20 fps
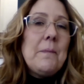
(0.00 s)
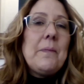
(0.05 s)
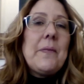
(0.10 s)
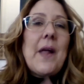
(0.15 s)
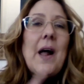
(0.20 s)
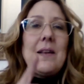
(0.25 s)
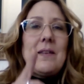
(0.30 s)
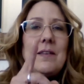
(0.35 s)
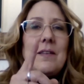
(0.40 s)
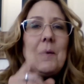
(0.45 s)

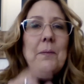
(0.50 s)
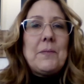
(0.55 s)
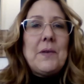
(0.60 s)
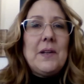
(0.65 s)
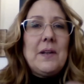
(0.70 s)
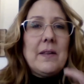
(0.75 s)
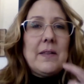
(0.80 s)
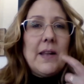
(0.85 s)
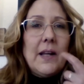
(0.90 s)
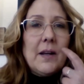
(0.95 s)
That's
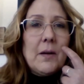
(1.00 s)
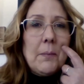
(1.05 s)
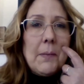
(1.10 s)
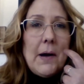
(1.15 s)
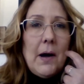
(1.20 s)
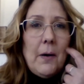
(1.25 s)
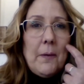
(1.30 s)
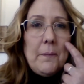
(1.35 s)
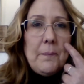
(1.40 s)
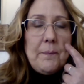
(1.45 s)
something to think
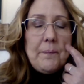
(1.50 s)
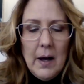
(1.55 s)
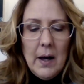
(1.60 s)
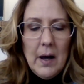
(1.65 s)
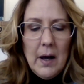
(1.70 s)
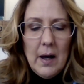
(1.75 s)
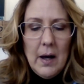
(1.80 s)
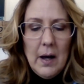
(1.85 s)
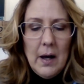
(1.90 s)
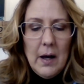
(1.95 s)
about.
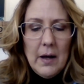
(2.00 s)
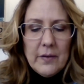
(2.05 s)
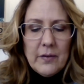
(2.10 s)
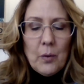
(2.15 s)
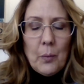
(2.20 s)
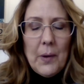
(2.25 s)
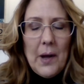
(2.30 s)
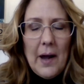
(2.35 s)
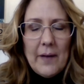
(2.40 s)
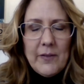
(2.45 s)

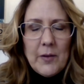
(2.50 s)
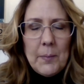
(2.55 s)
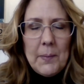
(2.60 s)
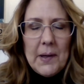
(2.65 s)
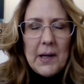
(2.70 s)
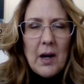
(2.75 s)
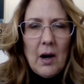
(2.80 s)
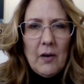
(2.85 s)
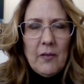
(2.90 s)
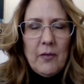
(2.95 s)
So we have to
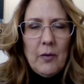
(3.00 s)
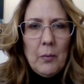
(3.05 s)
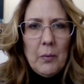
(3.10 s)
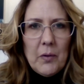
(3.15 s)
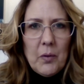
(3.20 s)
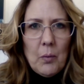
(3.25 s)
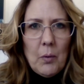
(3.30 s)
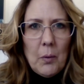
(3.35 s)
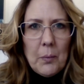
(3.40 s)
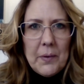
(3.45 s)
be careful
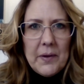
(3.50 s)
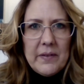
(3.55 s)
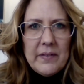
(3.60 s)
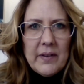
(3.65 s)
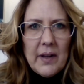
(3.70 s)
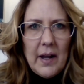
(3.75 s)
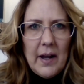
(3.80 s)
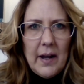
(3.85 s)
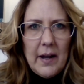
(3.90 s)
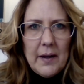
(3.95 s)
with what we
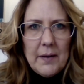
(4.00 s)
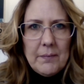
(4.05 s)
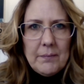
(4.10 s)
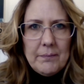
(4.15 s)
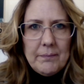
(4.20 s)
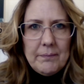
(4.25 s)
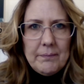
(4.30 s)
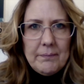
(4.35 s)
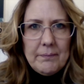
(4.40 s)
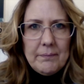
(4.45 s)
say
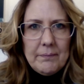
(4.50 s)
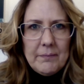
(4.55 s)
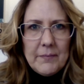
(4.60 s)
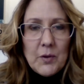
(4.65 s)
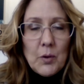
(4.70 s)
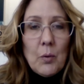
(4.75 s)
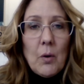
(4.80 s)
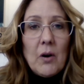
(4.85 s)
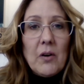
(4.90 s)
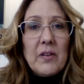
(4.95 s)

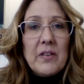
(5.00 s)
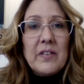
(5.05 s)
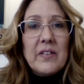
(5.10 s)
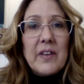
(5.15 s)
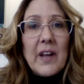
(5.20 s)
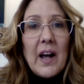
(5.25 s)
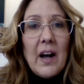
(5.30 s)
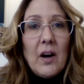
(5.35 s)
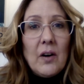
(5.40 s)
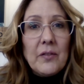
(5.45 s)
to
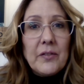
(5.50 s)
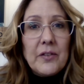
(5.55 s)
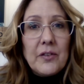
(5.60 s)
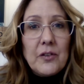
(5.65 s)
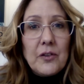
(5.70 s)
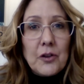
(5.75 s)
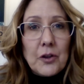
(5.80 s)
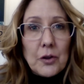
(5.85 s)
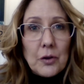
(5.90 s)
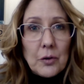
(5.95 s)

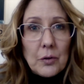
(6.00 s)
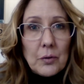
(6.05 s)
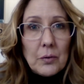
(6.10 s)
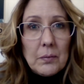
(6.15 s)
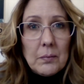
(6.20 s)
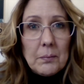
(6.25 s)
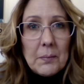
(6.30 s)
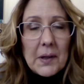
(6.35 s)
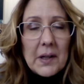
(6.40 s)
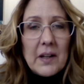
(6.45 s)
ourselves too,
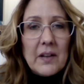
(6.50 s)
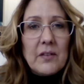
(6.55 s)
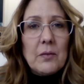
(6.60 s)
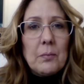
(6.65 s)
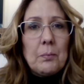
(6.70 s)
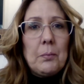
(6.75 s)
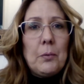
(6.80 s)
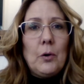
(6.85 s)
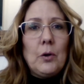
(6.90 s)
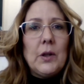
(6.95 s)

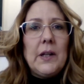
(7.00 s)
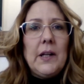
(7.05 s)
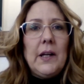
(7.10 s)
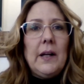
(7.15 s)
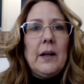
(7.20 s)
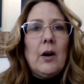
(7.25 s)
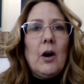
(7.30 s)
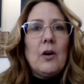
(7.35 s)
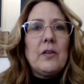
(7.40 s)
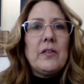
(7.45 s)
because
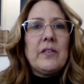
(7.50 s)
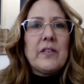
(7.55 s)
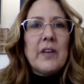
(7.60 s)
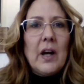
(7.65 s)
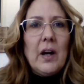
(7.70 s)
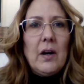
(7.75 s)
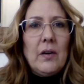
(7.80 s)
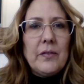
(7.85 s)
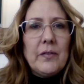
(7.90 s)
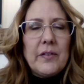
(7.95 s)
bullying
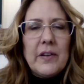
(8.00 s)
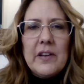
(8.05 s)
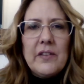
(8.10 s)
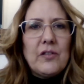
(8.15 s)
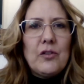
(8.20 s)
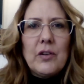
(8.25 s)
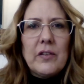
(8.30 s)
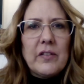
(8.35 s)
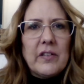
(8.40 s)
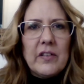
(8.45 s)
ourselves
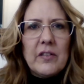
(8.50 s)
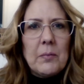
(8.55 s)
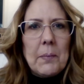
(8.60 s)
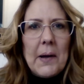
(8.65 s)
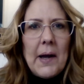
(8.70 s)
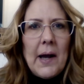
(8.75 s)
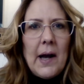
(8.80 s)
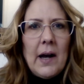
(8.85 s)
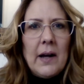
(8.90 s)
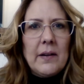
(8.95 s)
is just as
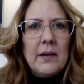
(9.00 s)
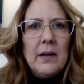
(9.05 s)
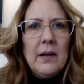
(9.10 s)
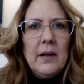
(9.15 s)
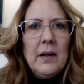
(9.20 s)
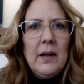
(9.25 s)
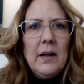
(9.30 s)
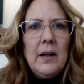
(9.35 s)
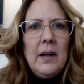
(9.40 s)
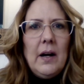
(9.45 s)
bad.
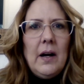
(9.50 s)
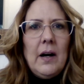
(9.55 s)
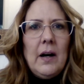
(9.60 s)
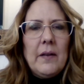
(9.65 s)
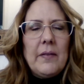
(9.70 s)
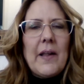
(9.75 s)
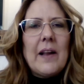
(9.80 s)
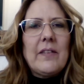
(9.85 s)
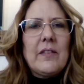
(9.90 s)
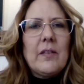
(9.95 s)

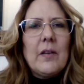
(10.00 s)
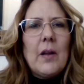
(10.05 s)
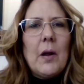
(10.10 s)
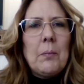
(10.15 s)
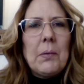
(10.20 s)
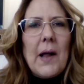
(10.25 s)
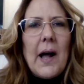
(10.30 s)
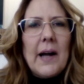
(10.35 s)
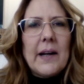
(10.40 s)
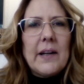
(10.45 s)
Uh, that's a
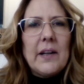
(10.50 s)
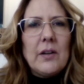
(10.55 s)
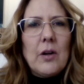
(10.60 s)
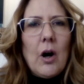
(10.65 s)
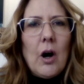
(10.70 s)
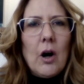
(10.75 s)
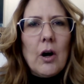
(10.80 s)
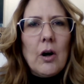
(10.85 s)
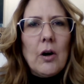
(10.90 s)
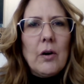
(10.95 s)
blackened
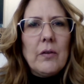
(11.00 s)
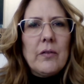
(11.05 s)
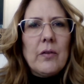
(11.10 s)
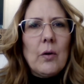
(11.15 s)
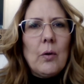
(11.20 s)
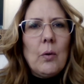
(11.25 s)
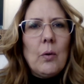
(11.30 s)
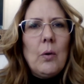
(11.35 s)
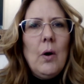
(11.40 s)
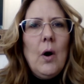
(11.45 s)
heart.
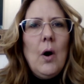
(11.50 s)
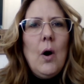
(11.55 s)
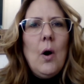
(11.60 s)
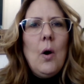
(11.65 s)
So